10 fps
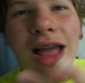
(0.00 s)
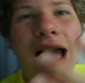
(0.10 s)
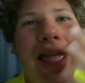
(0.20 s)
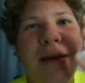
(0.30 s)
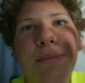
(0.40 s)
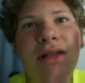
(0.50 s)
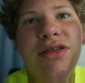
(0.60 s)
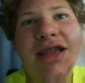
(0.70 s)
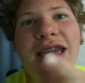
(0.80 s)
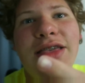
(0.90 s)
I
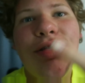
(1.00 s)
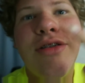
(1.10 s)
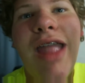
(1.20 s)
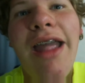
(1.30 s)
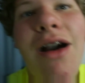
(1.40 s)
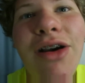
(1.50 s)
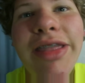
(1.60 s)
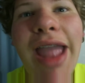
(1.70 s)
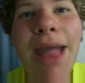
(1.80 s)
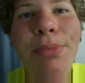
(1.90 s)
uploaded yesterday
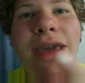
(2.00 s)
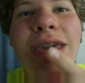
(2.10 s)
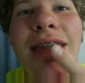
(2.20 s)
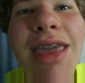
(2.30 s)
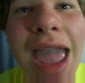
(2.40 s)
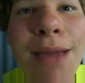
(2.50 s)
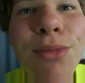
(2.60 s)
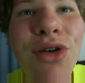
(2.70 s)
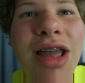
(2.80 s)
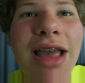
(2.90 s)
on Epic Game
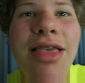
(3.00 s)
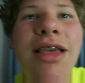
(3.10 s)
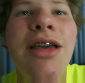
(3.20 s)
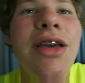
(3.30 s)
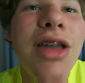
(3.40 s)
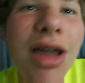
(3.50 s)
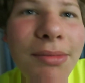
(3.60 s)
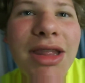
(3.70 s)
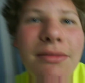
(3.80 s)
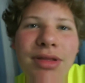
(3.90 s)
More, guys.
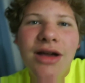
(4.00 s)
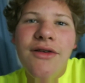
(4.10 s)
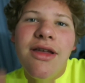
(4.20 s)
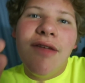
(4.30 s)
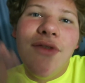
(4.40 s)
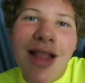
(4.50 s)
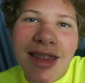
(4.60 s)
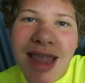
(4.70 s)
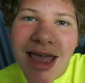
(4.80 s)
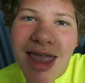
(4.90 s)
Comment down below if you liked
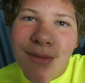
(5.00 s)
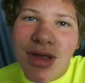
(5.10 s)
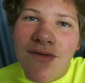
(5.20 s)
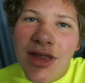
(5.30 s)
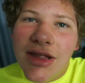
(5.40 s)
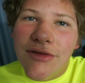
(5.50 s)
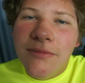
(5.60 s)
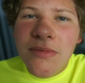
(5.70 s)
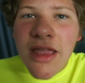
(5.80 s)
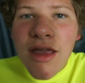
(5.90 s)
that gaming video.
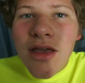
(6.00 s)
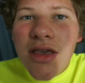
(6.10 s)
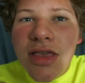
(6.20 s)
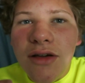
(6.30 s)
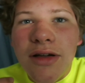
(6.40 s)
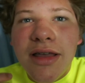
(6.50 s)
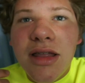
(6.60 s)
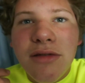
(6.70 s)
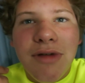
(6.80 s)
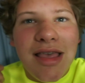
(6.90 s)
So,
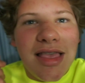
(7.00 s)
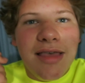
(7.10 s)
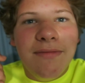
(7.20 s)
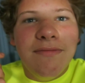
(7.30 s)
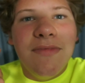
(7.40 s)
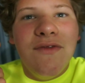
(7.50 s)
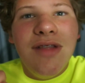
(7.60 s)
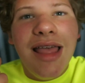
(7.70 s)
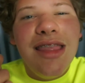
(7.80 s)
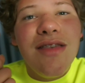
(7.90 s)
anyways, if
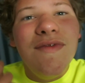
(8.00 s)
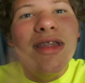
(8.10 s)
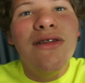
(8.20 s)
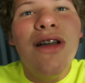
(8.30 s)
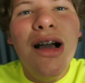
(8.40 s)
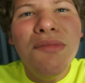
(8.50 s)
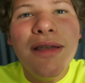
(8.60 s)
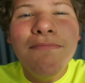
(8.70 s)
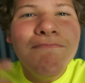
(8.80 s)
you like this video, comment,